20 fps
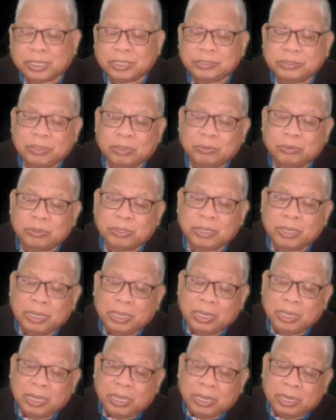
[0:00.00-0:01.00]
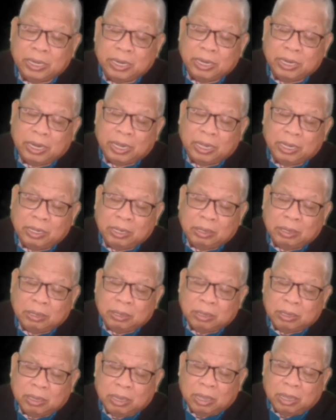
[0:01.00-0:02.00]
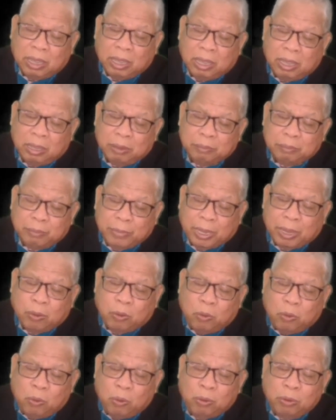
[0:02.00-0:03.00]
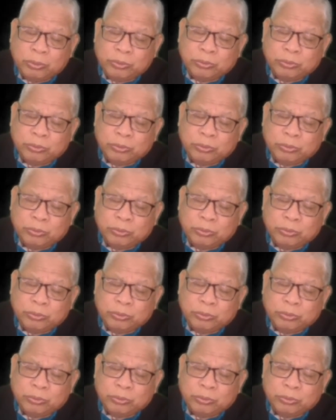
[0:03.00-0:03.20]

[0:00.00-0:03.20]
So just now he did make